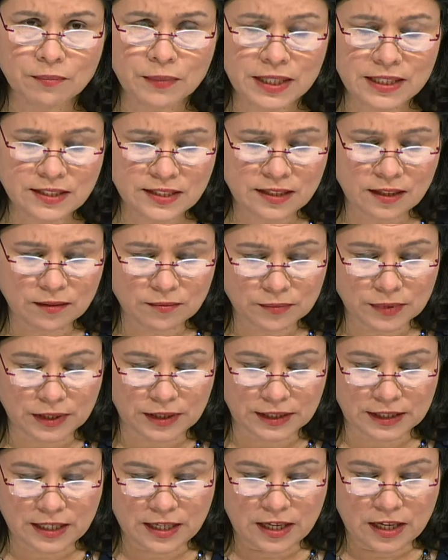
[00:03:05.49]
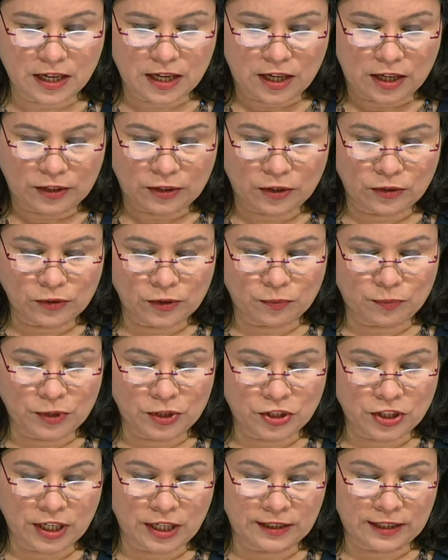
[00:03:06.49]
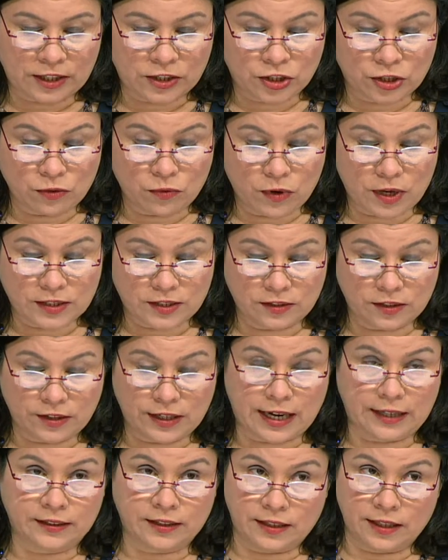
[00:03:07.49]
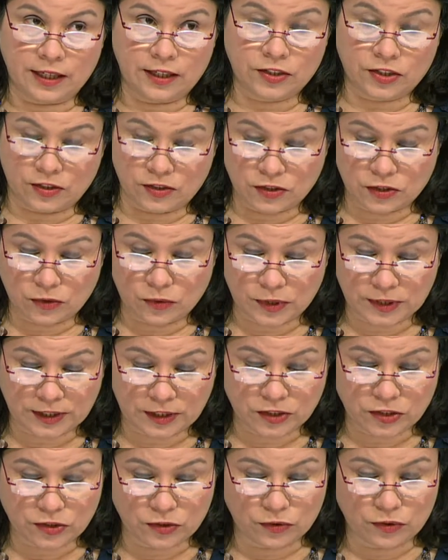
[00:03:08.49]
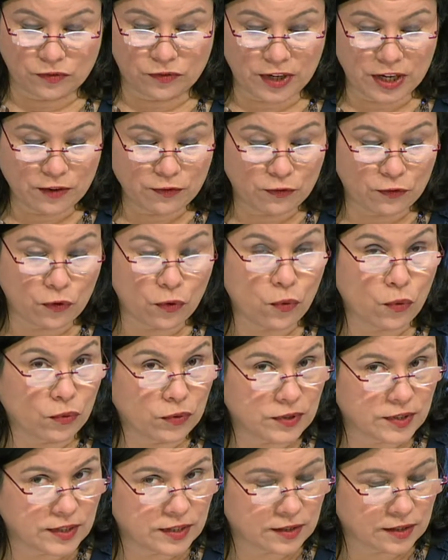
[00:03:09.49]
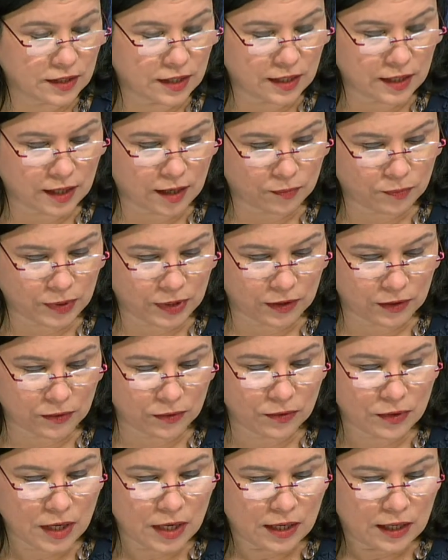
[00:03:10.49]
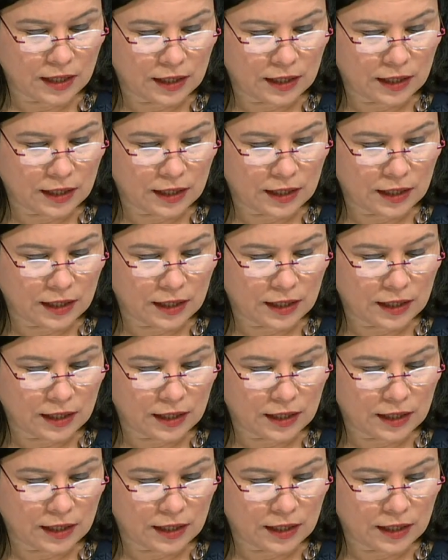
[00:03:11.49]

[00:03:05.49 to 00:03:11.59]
Ms. Thunberg told the PGA that she was in the United Nations in order to reinforce her appeal